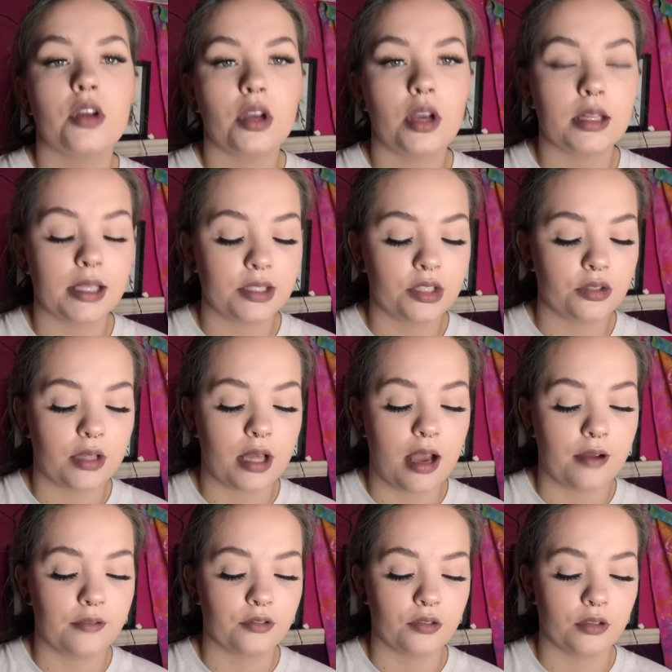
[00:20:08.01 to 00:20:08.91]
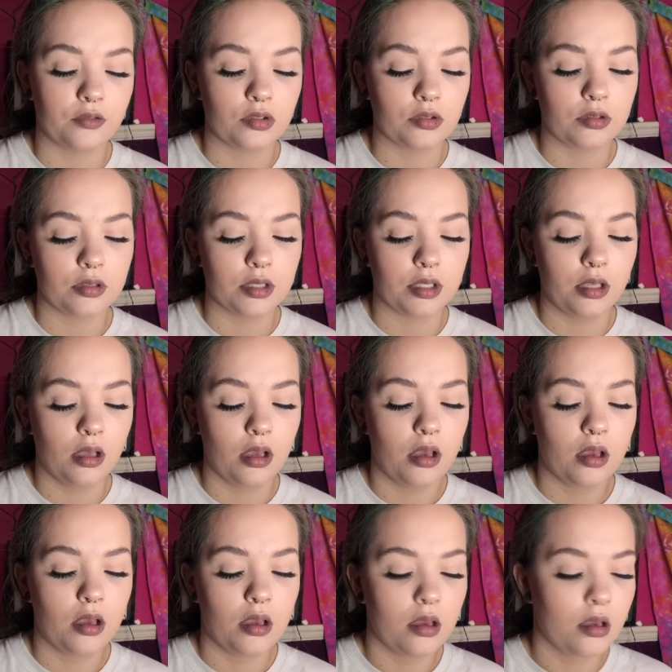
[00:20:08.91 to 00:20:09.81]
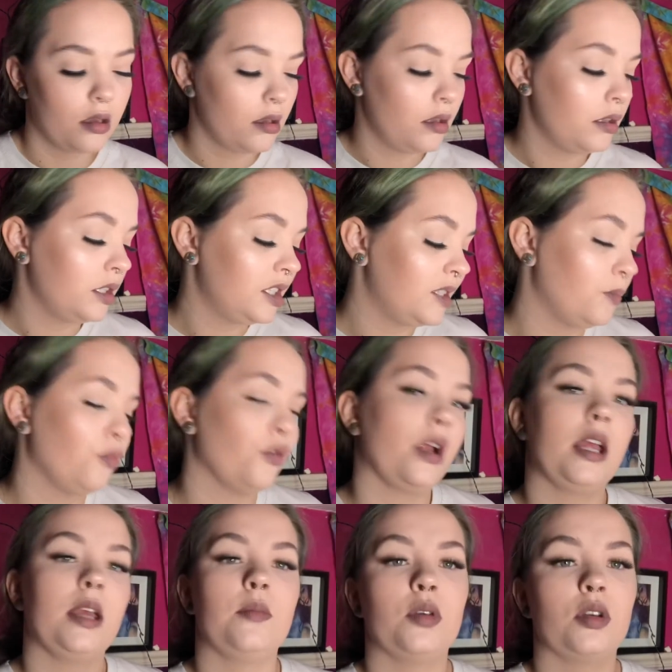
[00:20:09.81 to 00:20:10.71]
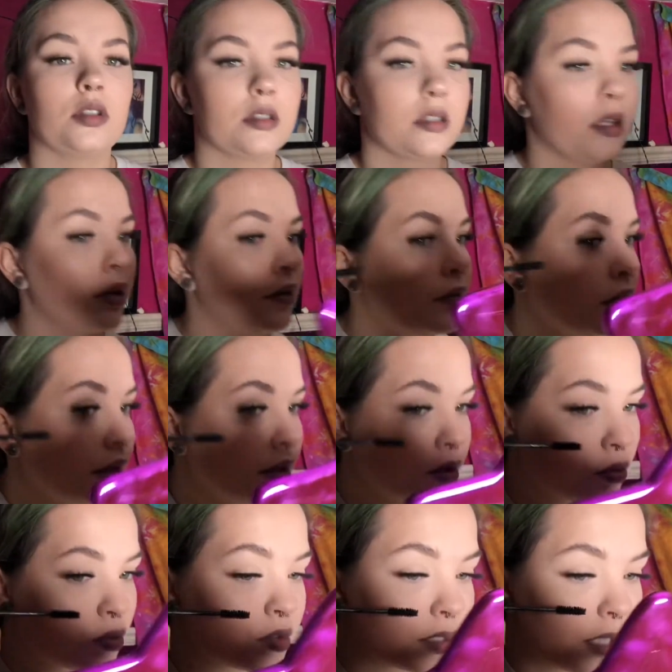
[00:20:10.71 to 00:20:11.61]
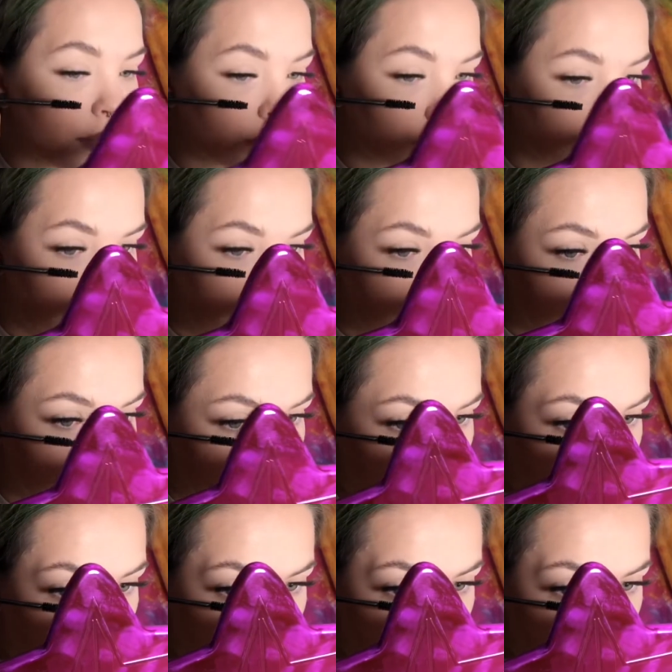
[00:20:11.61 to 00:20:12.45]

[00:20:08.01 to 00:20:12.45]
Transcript: I like to do that after I've done the spray, because and I feel like it just goes everywhere if not.